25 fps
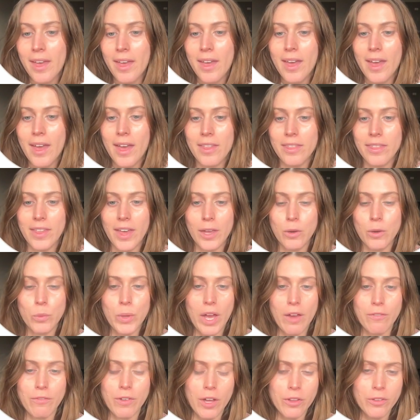And then we
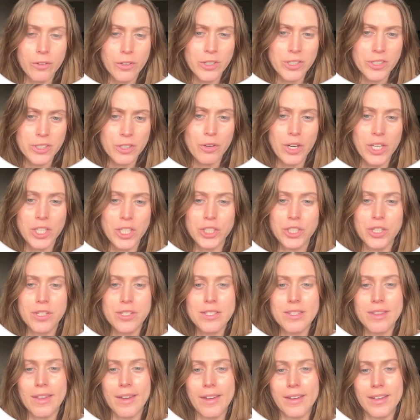have other
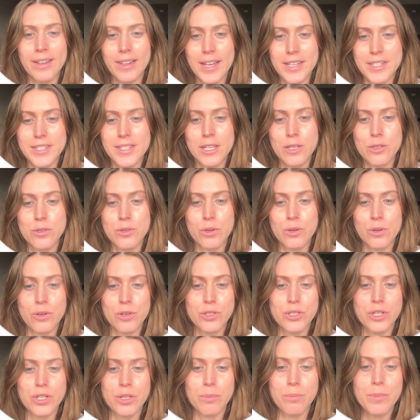integrations like
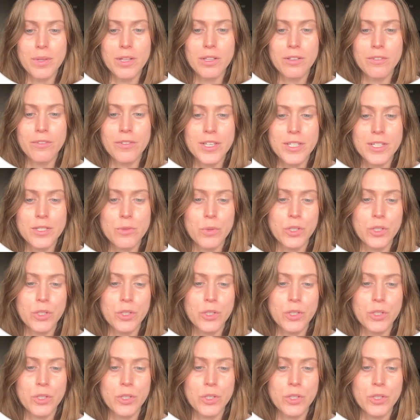Elasticsearch and Milvus,